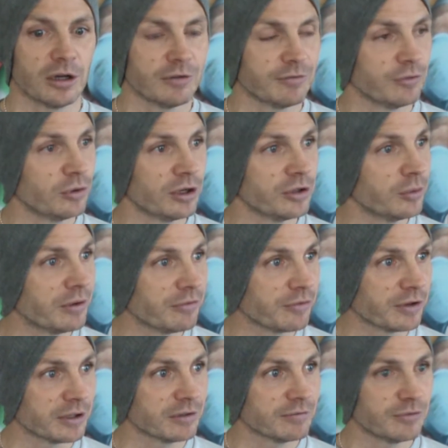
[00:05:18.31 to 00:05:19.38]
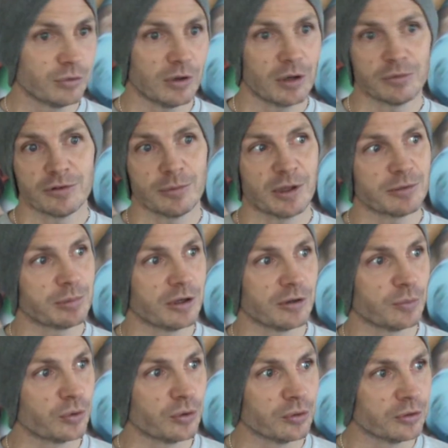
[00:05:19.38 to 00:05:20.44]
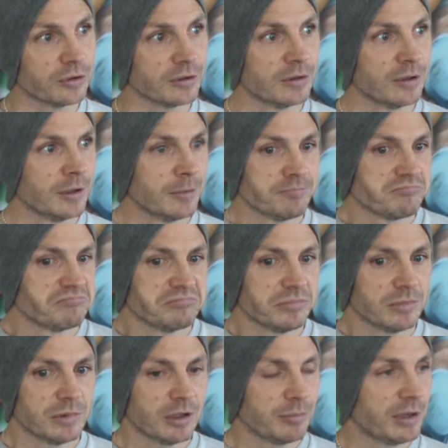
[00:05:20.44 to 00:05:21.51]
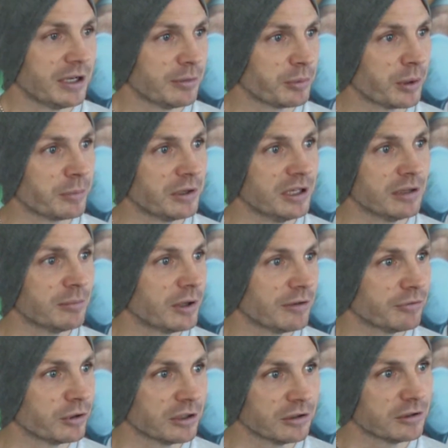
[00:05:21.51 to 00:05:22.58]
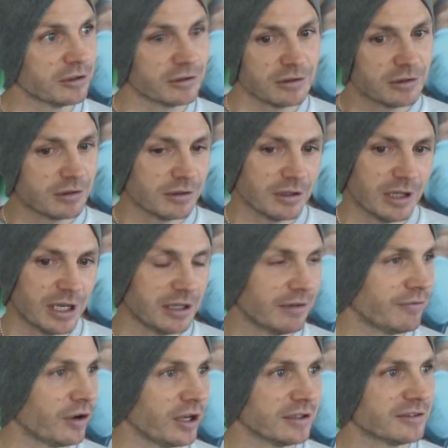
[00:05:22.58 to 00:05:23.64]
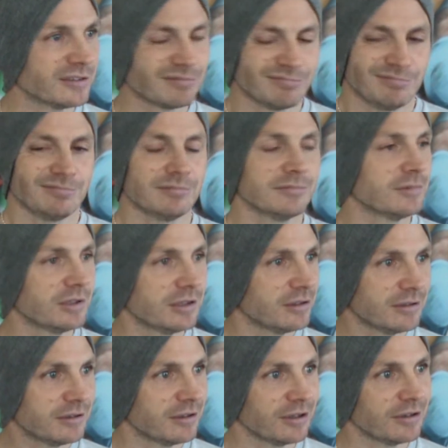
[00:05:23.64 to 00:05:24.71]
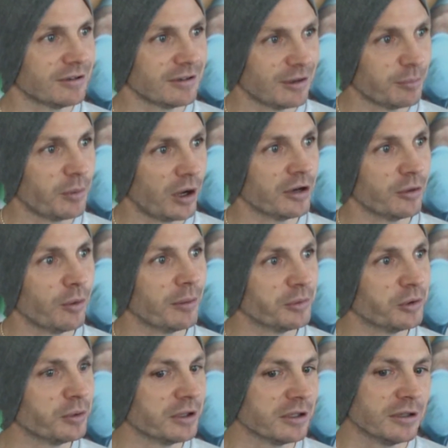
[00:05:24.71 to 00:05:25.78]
I thought I knew everything, thought I was the best player in the world, and I played in the Premier League and played for England, and any advice, I know what I'm doing.